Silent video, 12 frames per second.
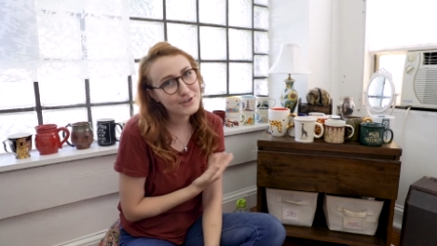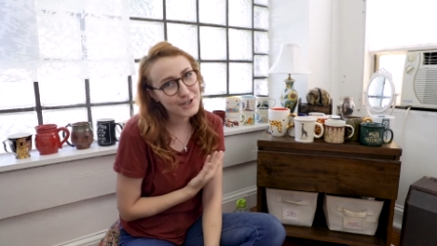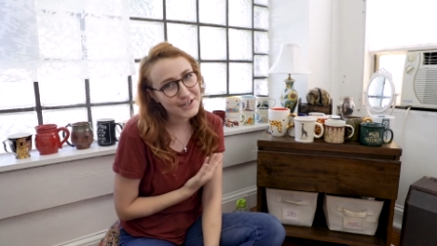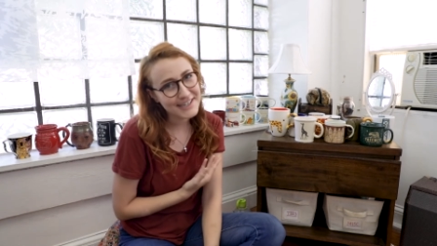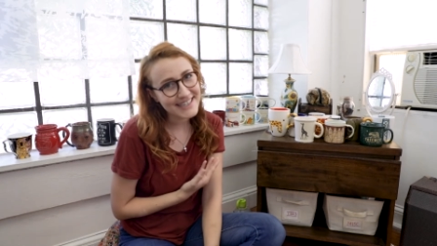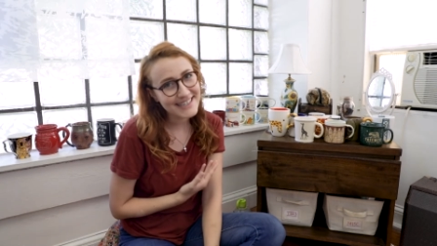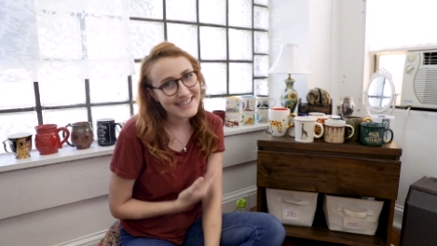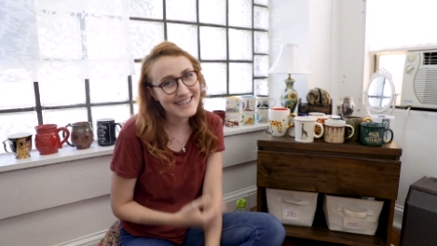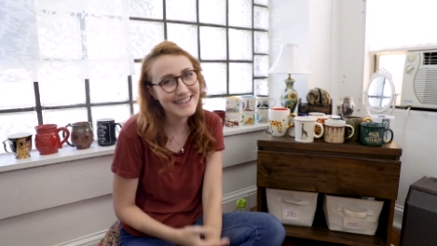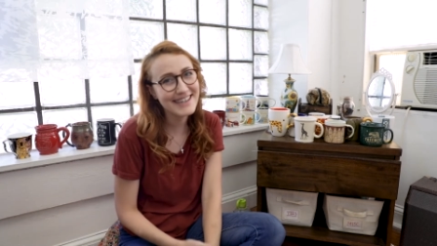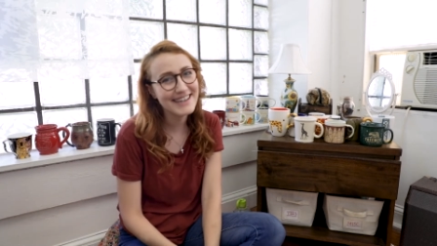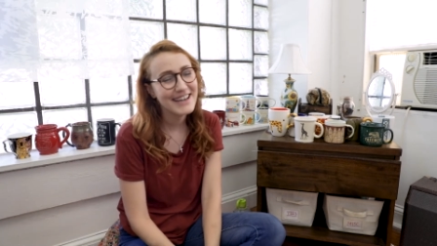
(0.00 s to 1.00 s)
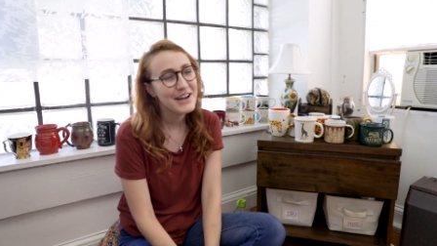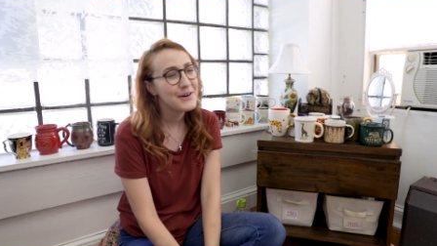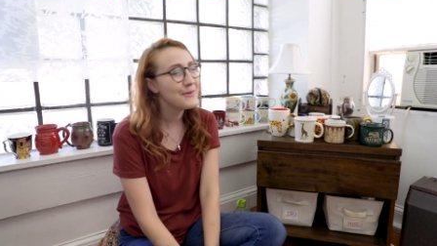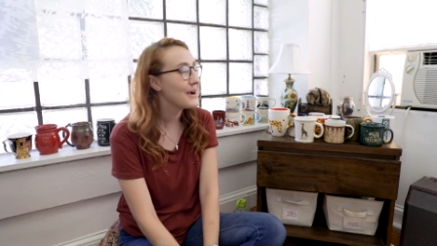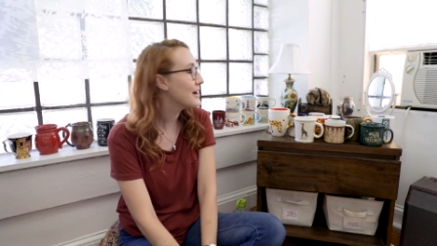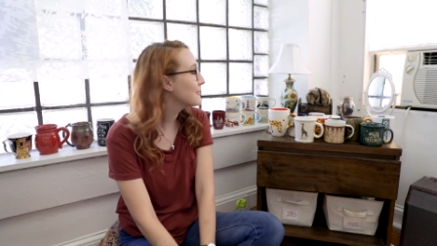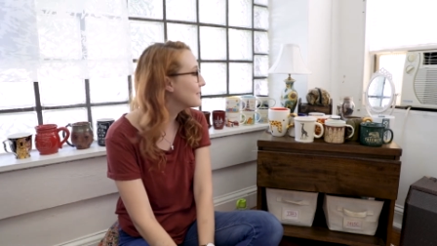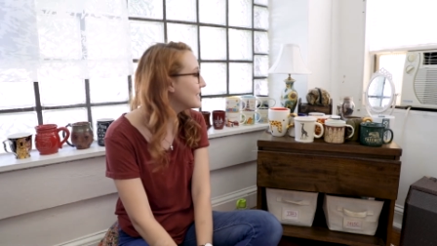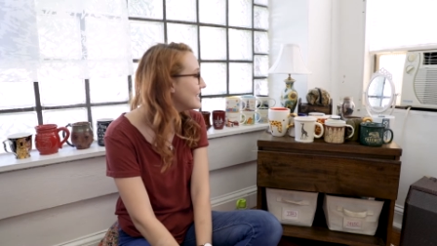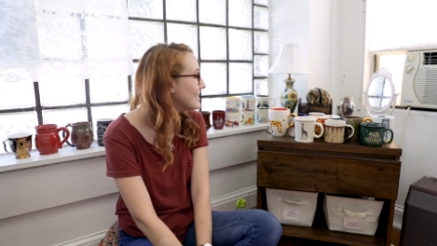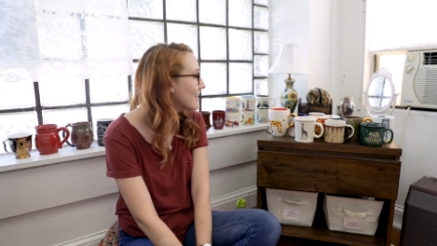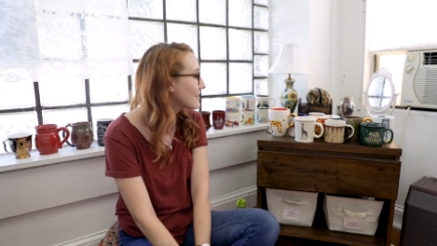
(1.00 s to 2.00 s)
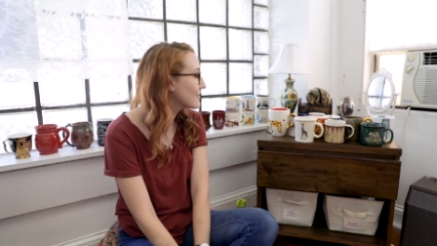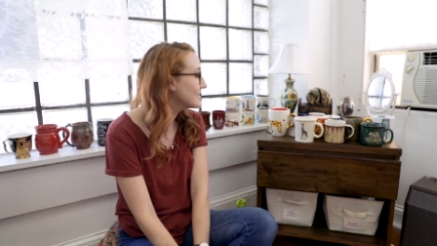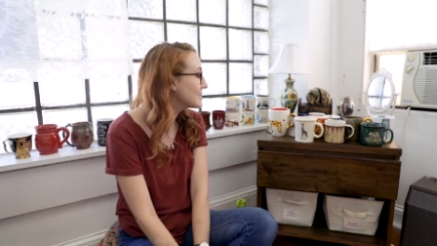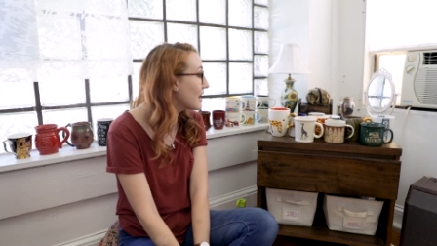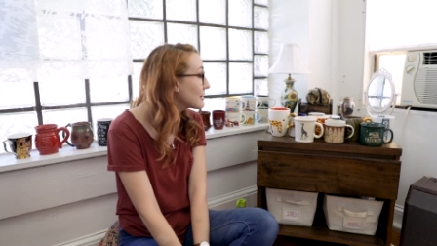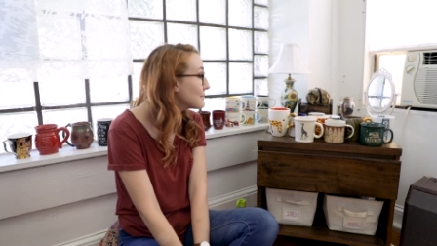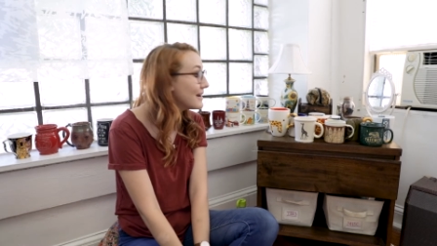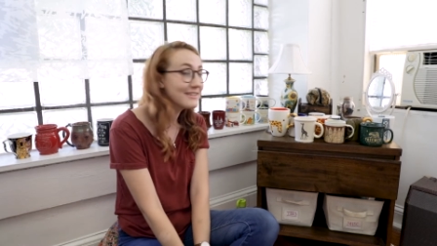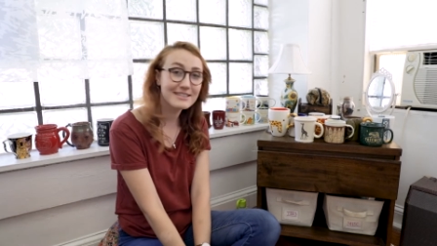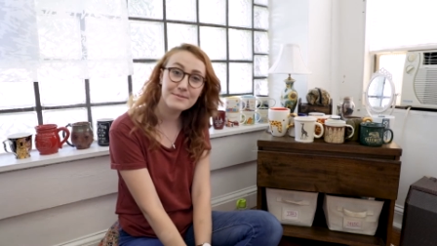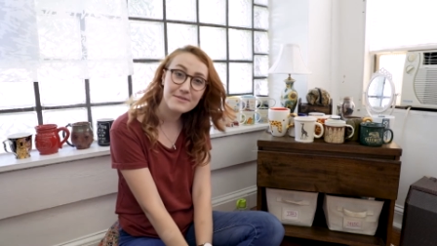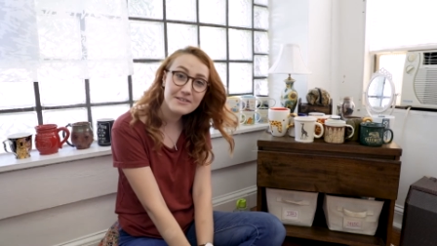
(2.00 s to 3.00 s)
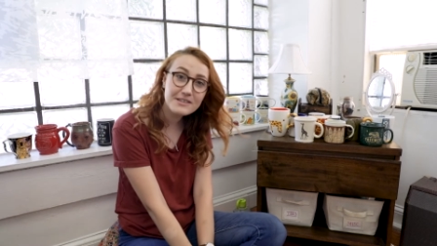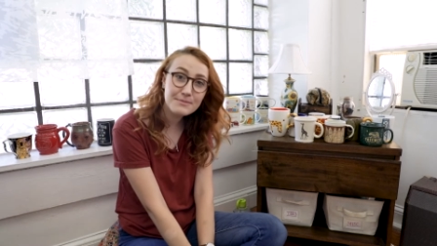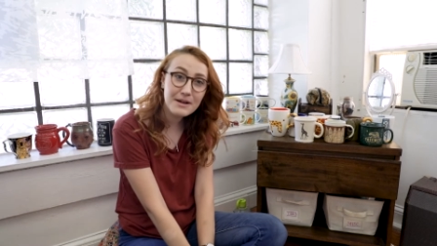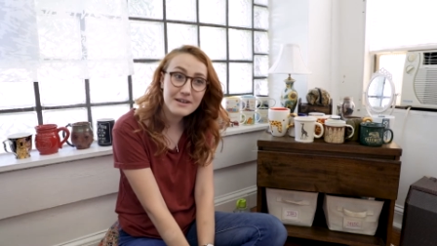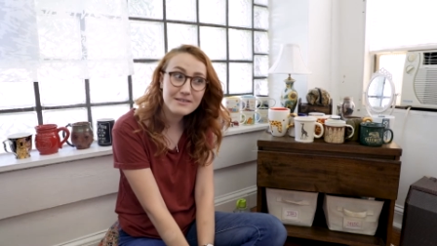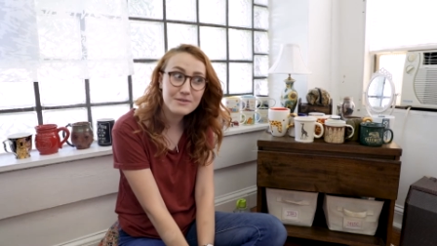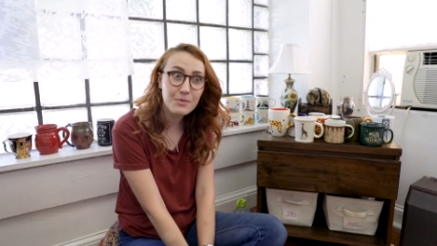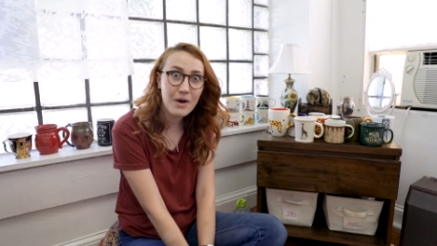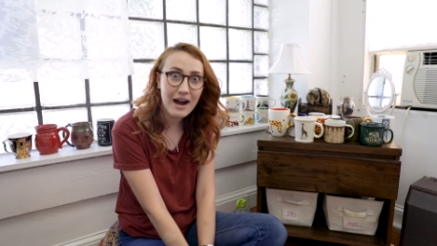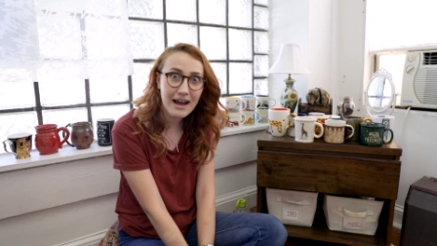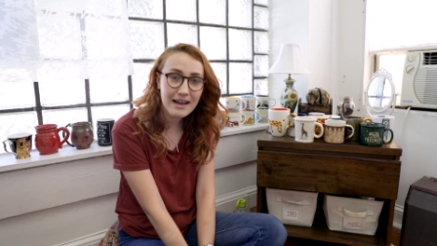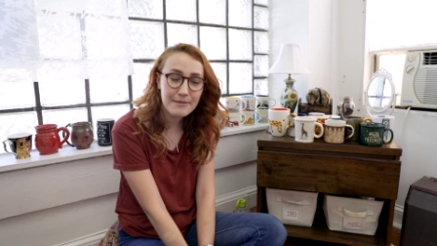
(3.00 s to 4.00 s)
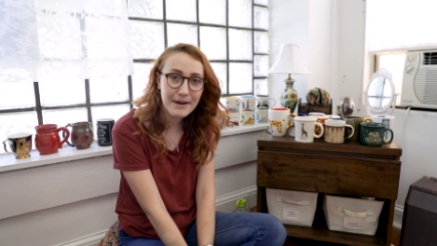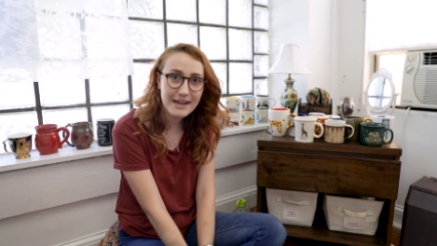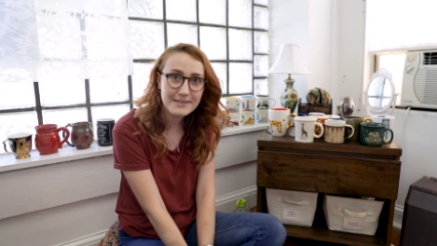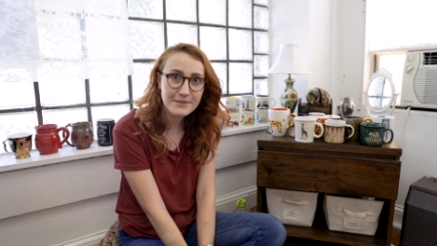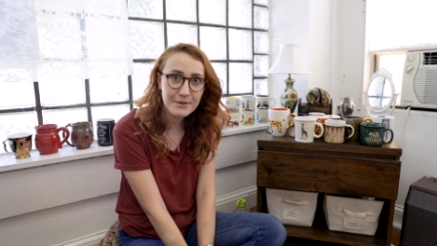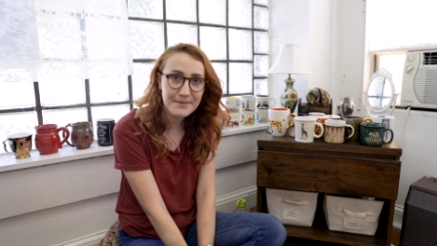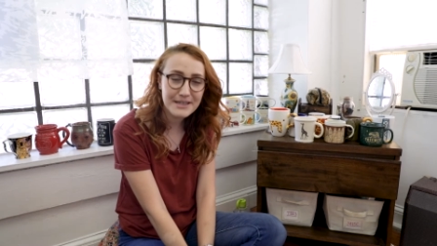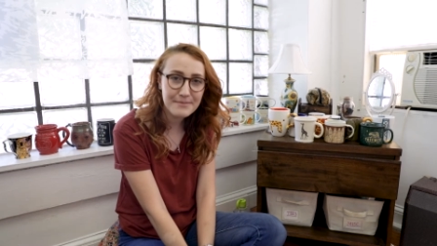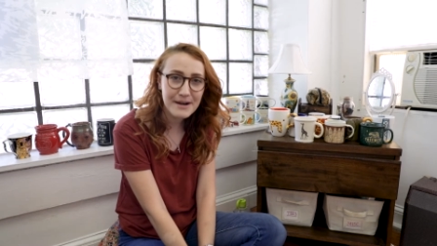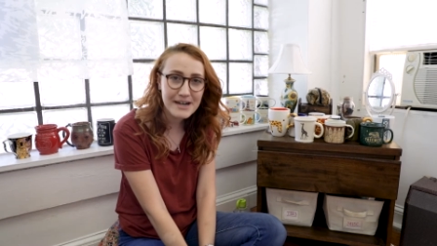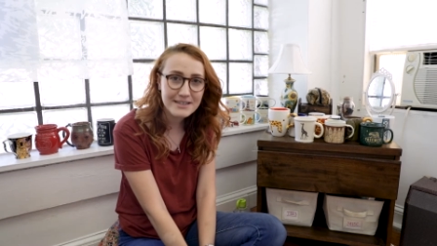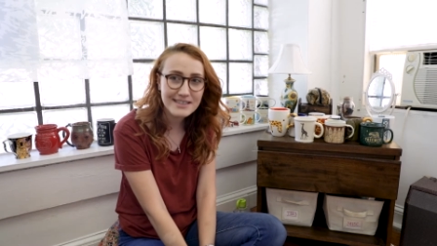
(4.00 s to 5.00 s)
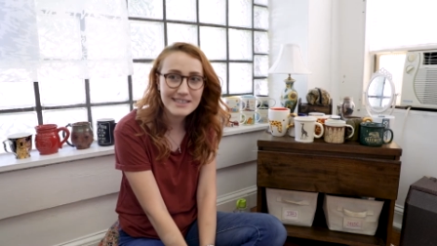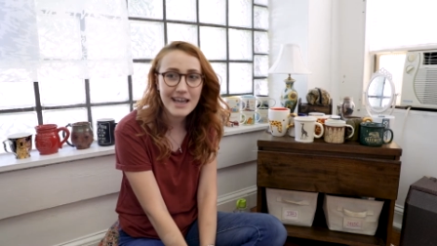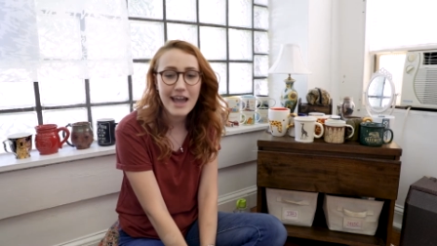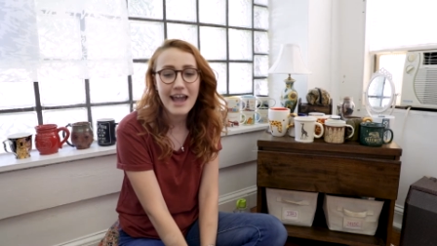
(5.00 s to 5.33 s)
journey where we are going to talk about some of these mugs, why I buy so many mugs,